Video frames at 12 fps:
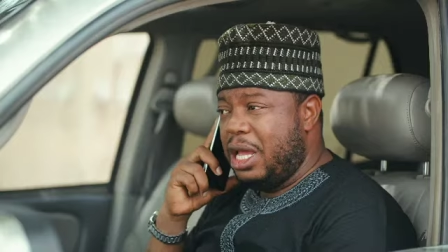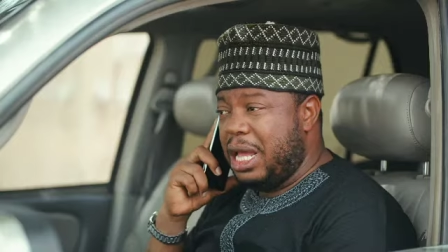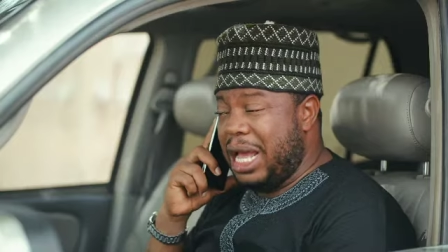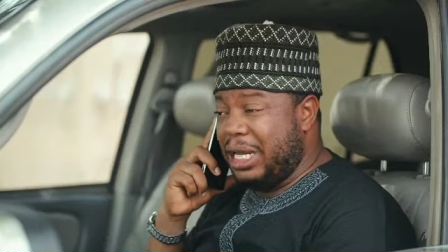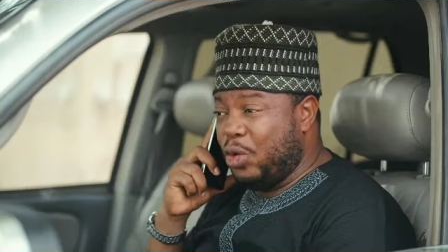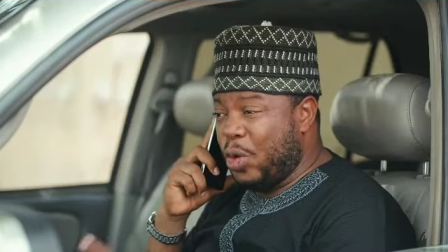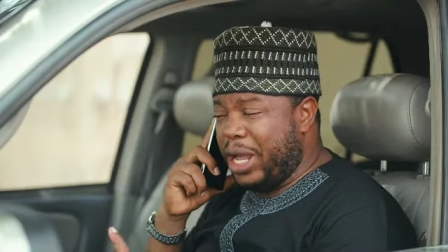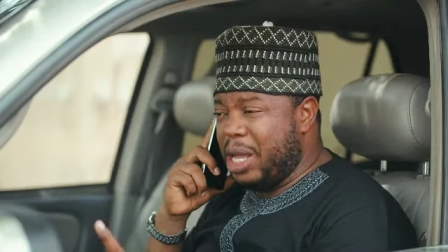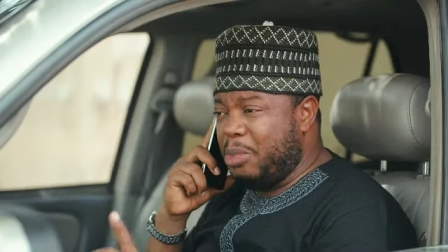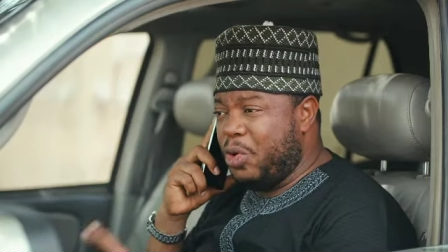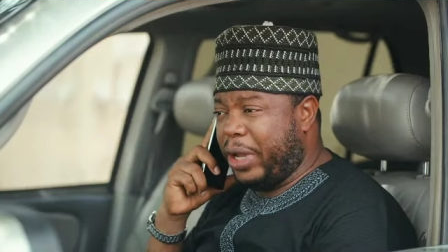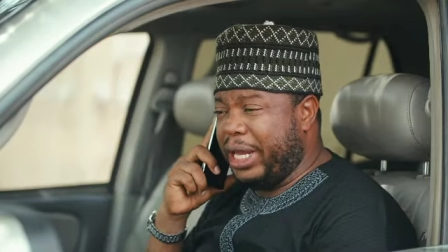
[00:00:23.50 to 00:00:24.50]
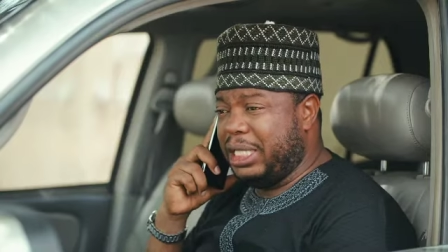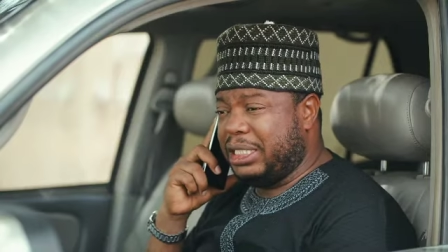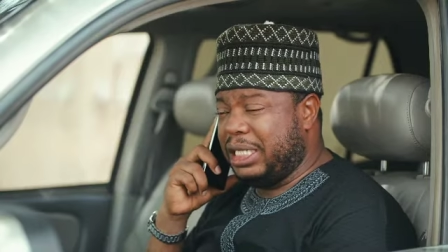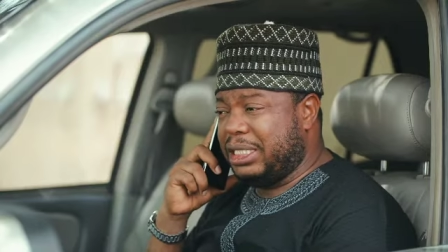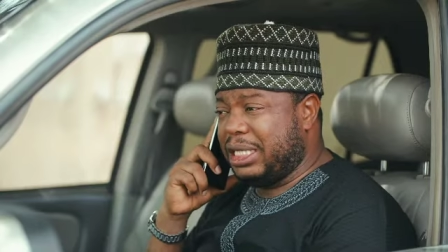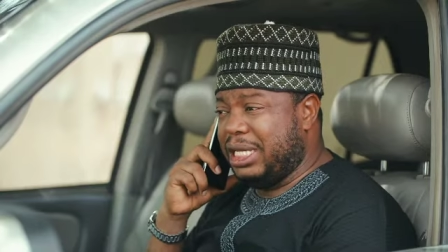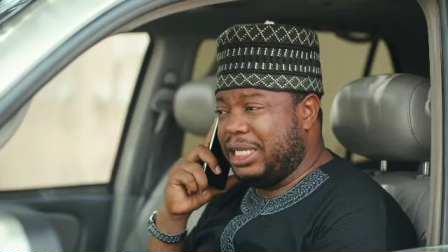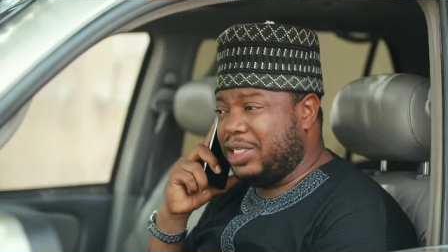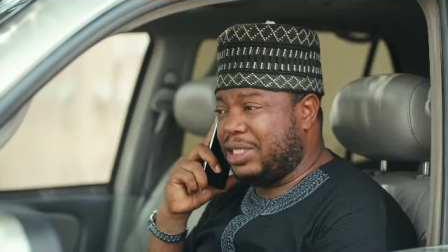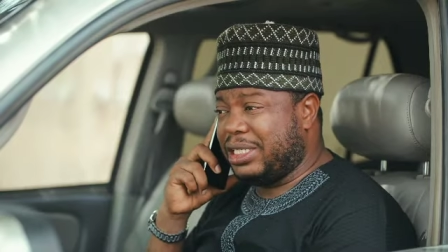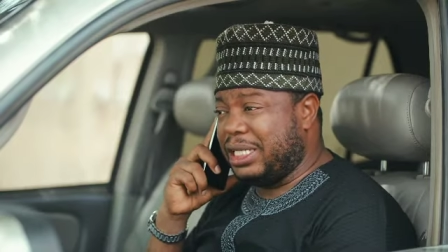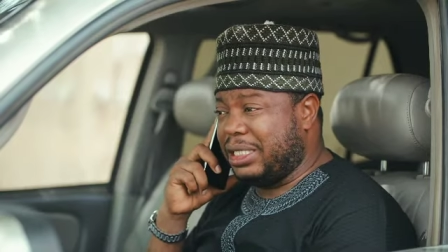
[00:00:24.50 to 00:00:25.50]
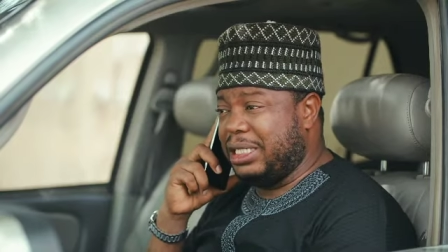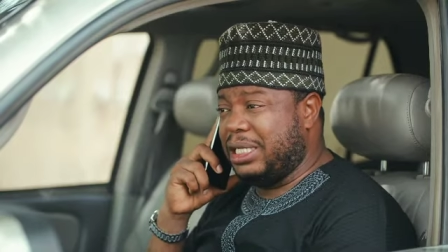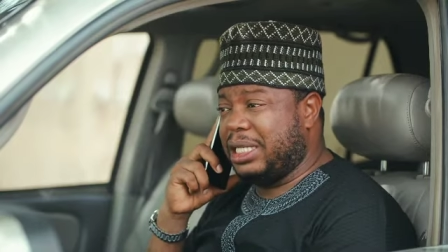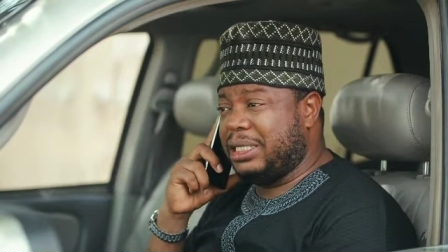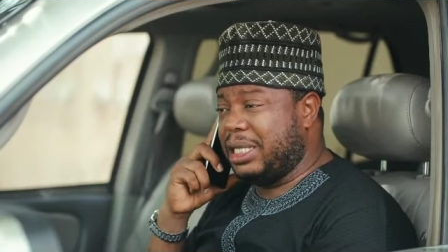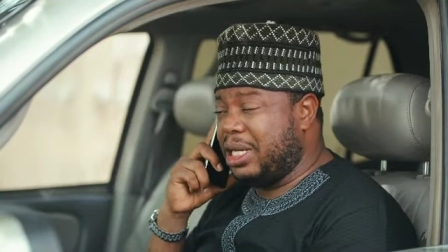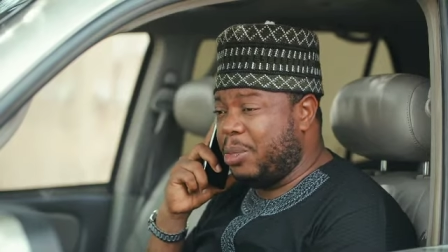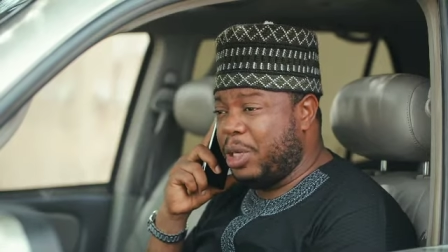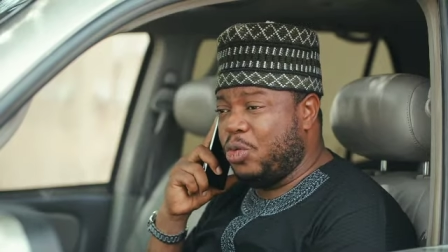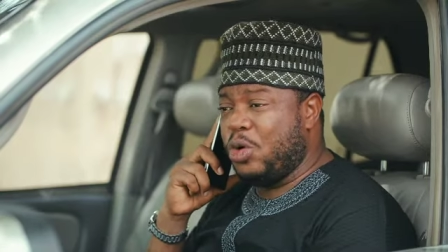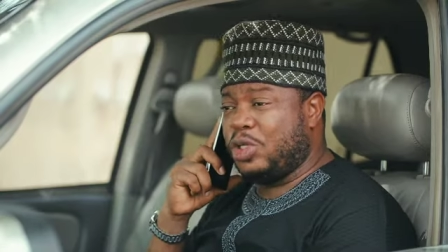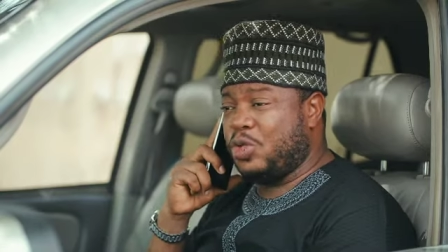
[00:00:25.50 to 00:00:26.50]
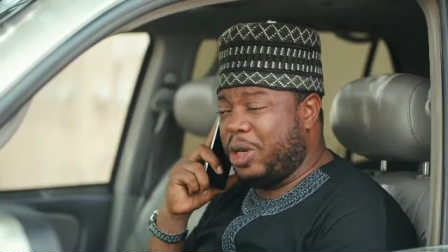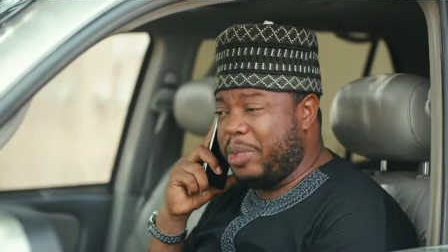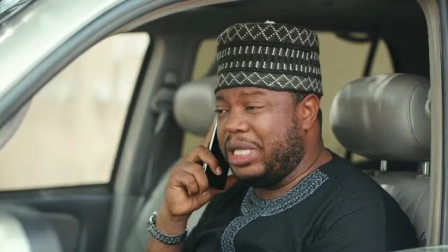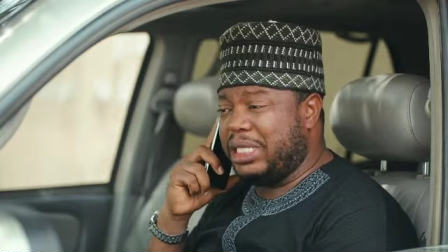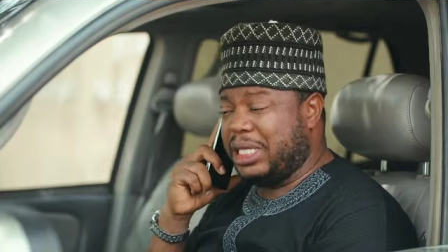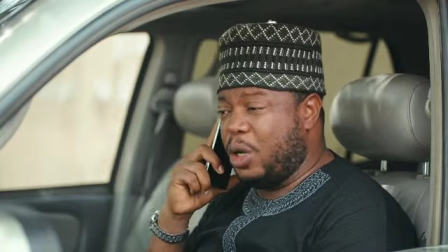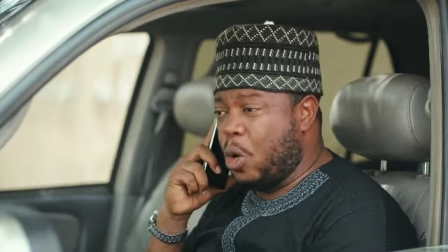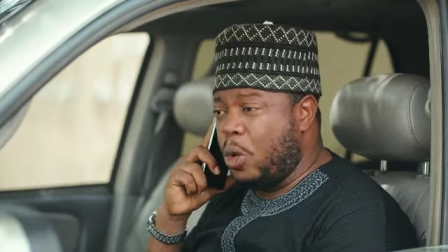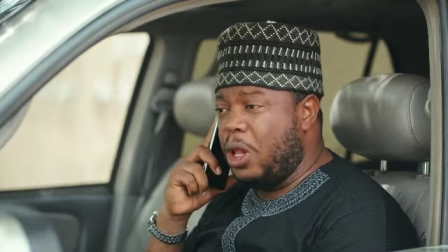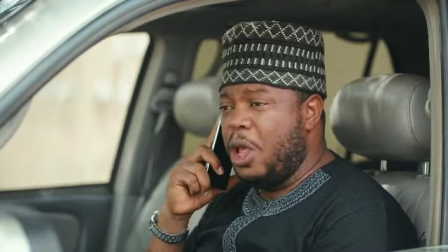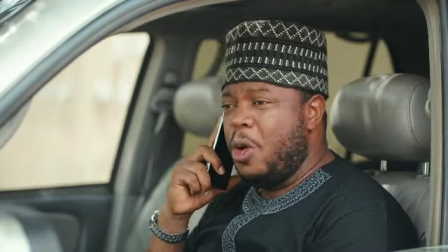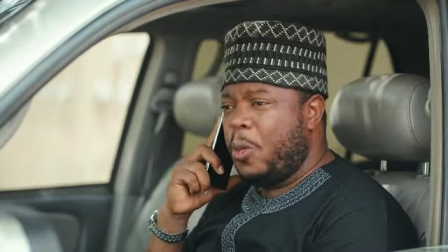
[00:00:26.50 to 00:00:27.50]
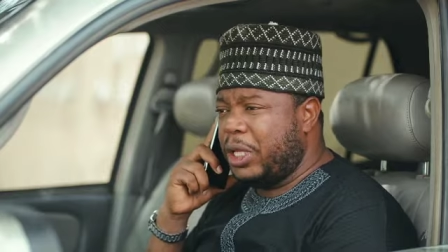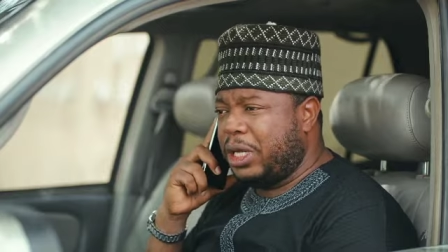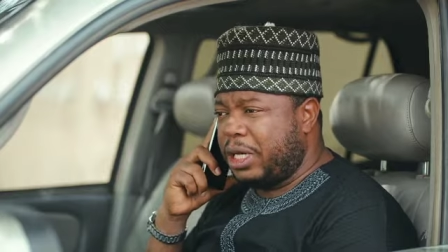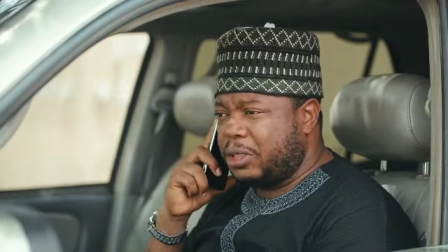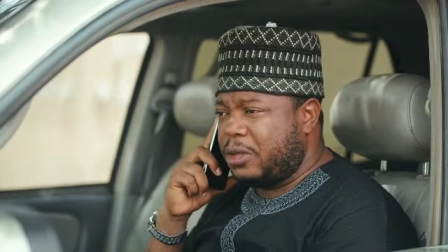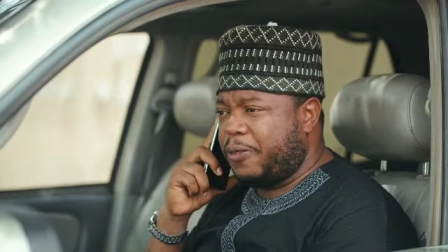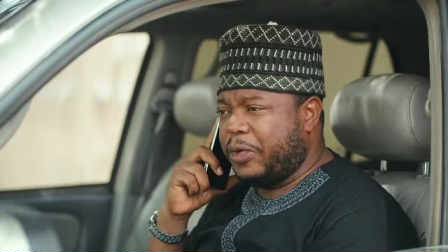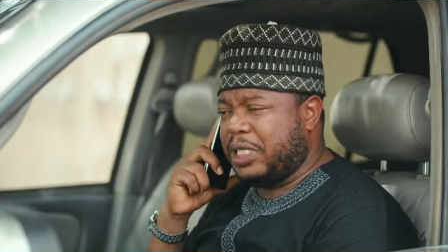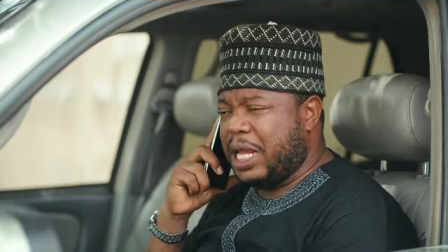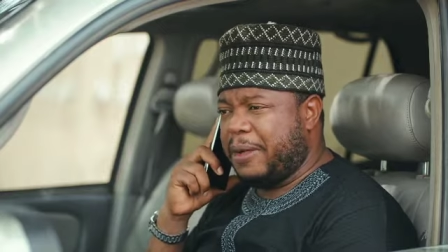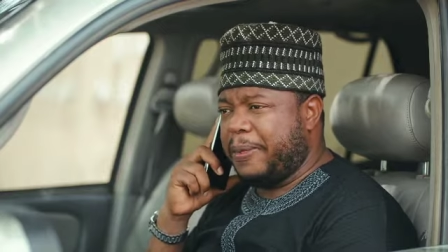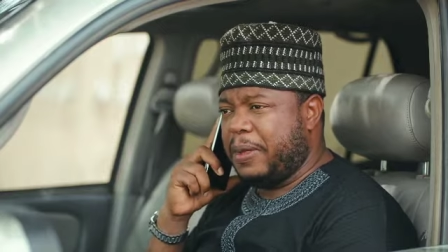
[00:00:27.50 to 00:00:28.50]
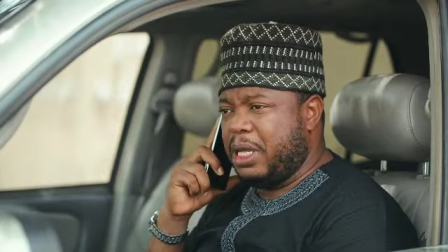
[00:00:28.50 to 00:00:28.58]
And the way I'm looking at it, it is certain that Delamine wants to remain single for the rest of his life.